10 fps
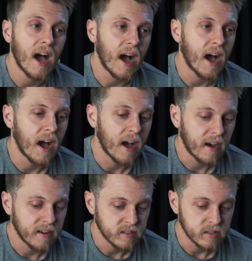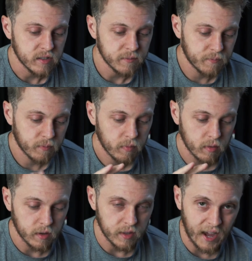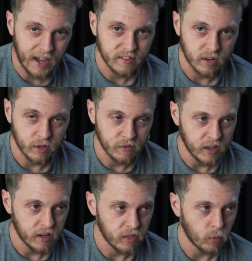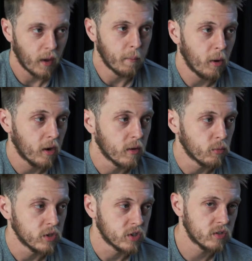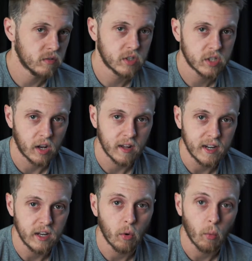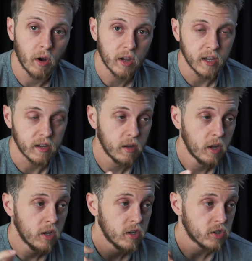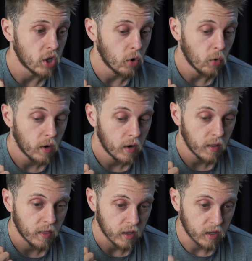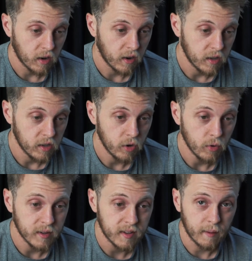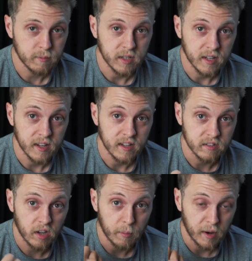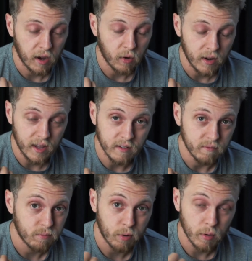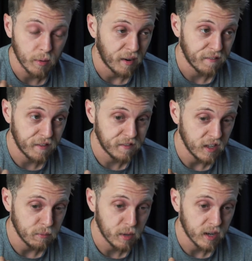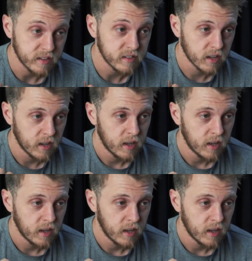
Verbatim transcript: and the handle of it and the way I'm pulling it was slightly not working, so the guy who adapted it is coming out in probably about fifteen minutes,